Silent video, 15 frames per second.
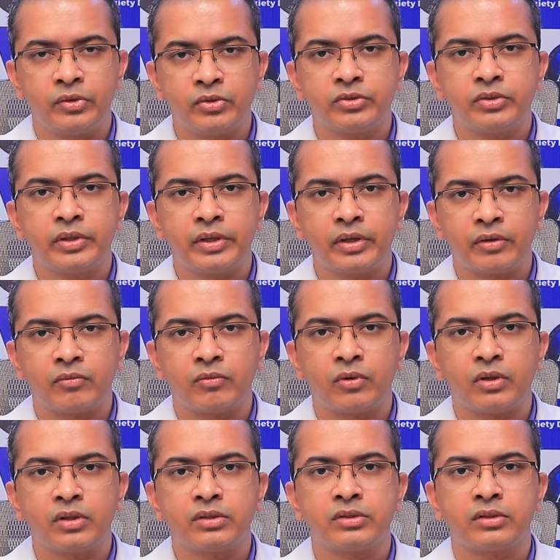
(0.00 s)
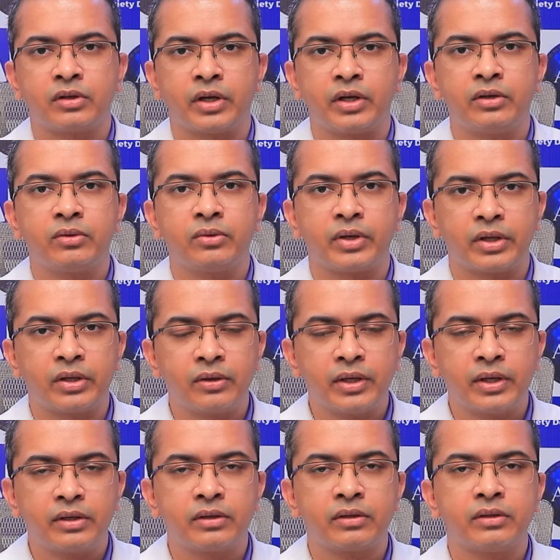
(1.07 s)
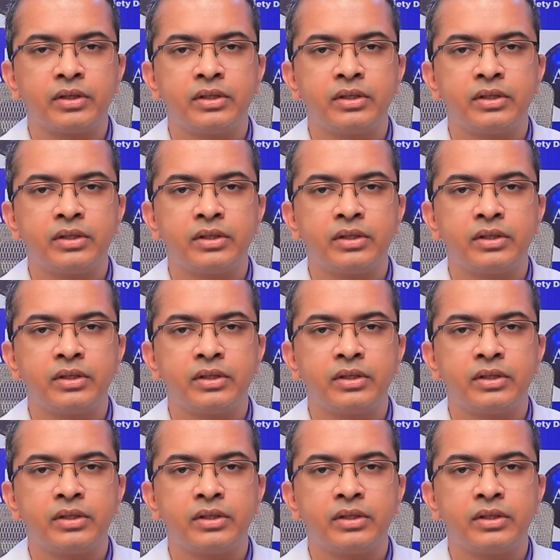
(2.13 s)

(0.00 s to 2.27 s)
usually involves trying to regulate